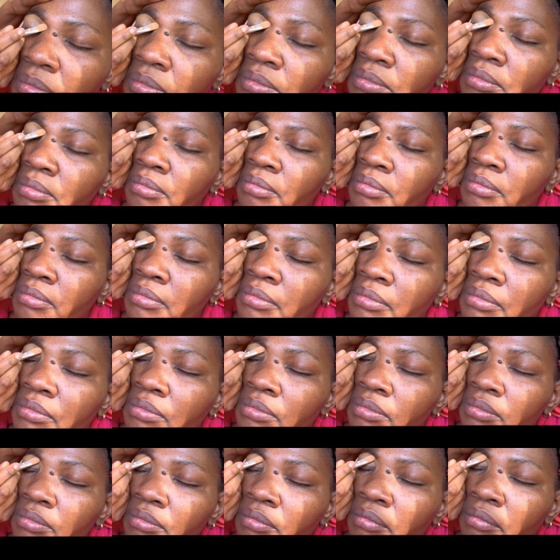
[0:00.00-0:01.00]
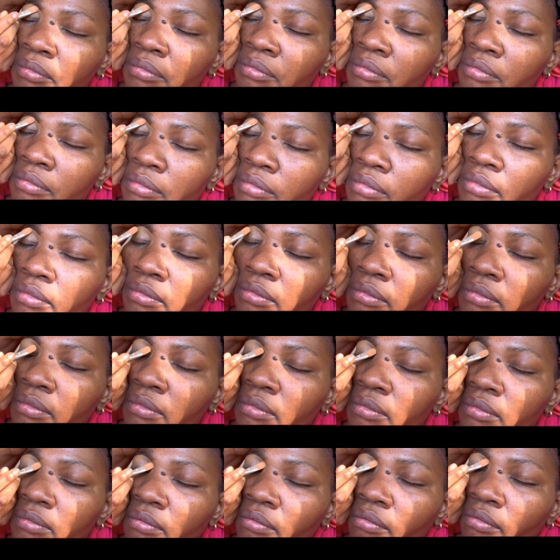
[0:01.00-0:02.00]
are also going
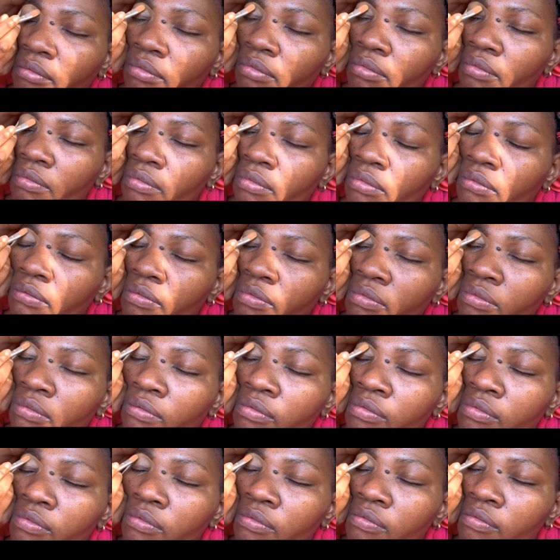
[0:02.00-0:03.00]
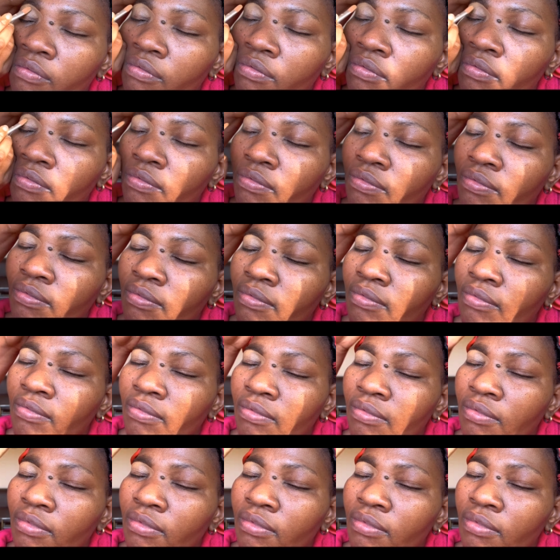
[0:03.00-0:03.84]
out. Once we finish